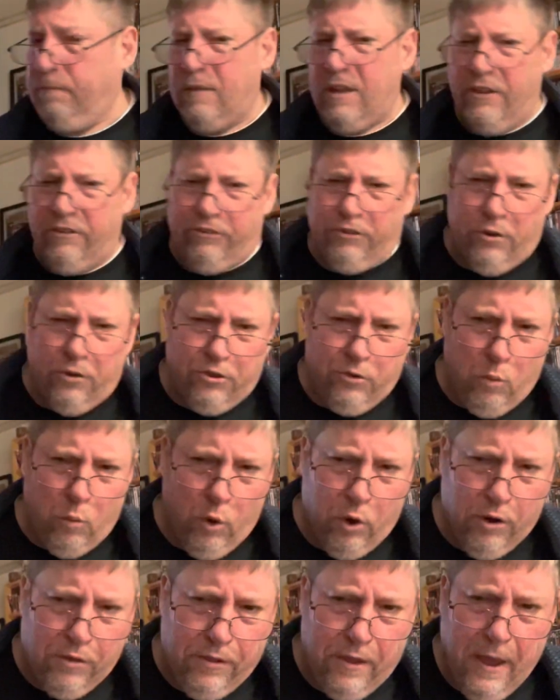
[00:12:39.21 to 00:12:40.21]
And so it's
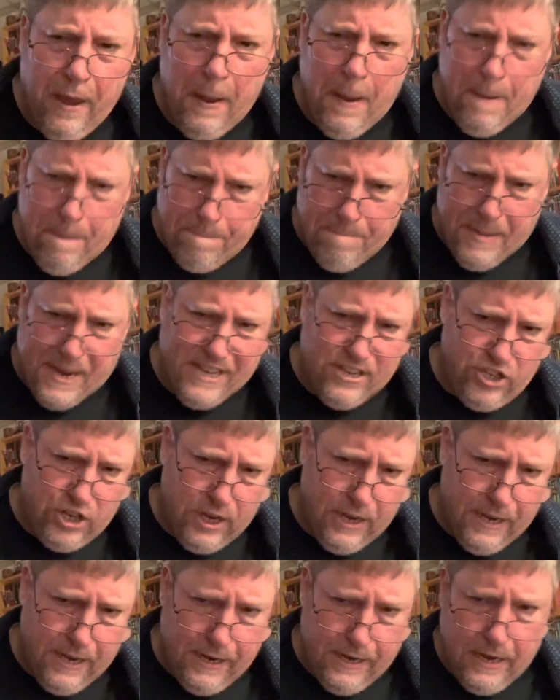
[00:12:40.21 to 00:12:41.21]
worth
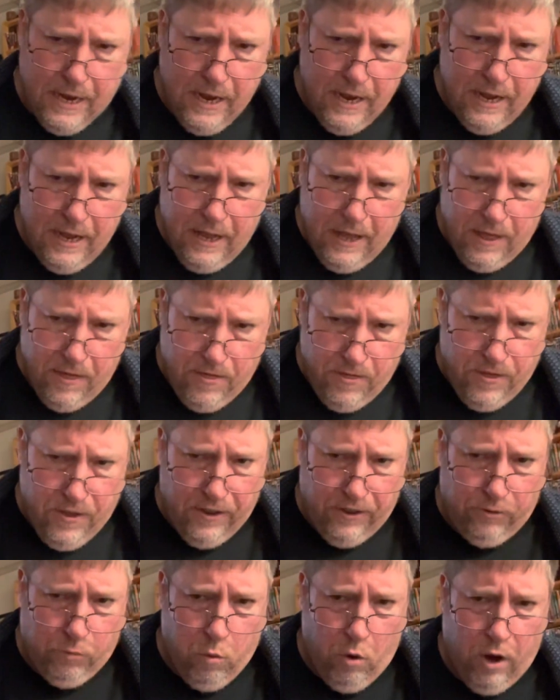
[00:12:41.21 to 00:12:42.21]
mentioning
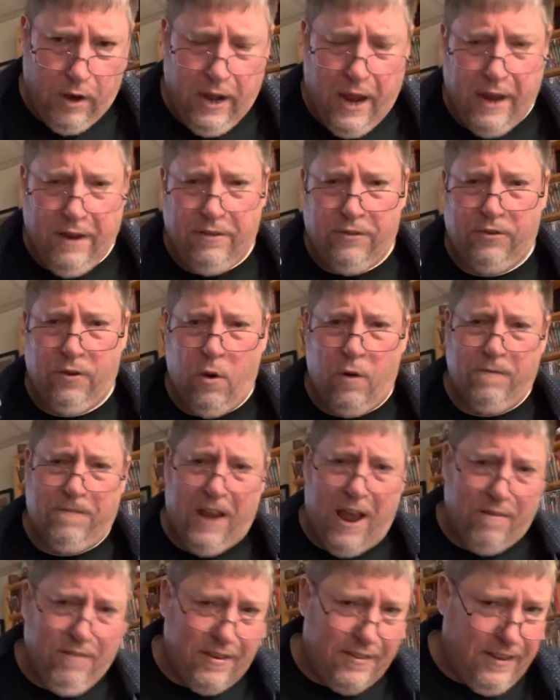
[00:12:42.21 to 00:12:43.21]
this one. And so if you
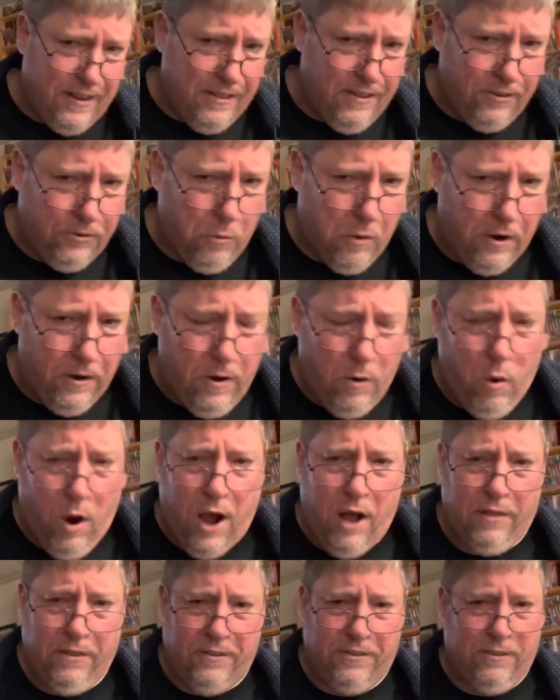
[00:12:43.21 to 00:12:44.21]
haven't seen this one in a
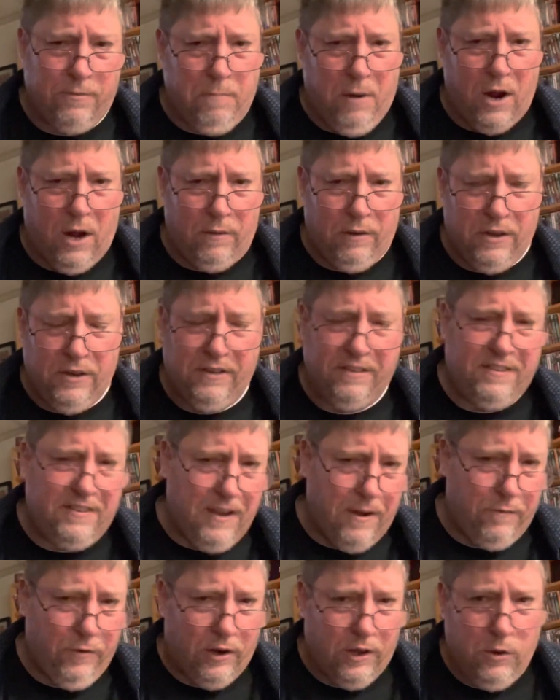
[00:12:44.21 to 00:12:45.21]
while, this is probably
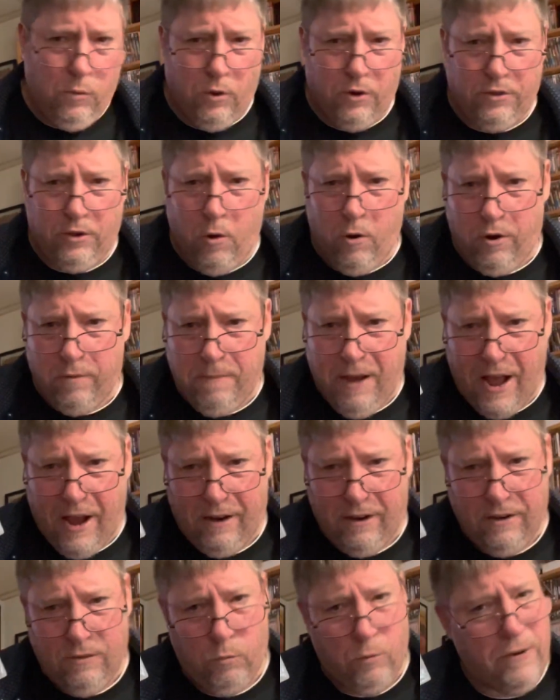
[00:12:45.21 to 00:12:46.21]
definitely worth going
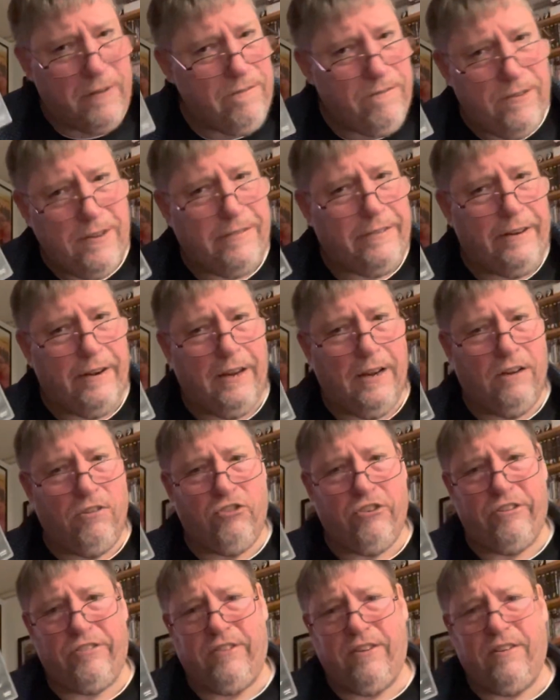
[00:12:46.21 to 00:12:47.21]
back and revisiting
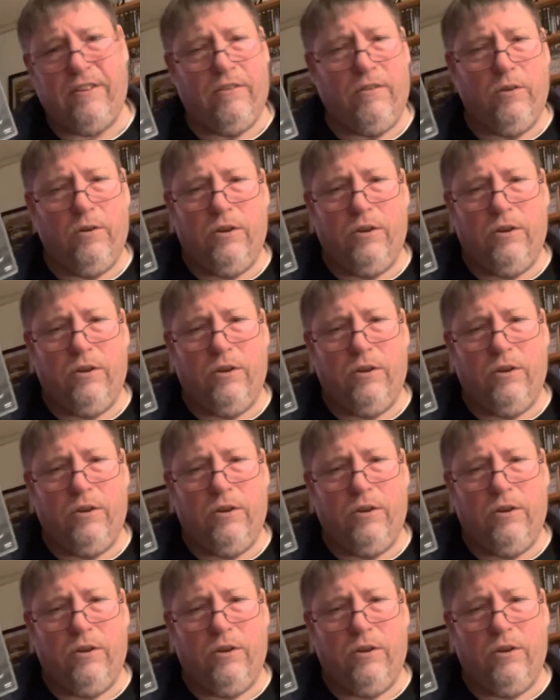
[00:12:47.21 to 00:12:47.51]
just to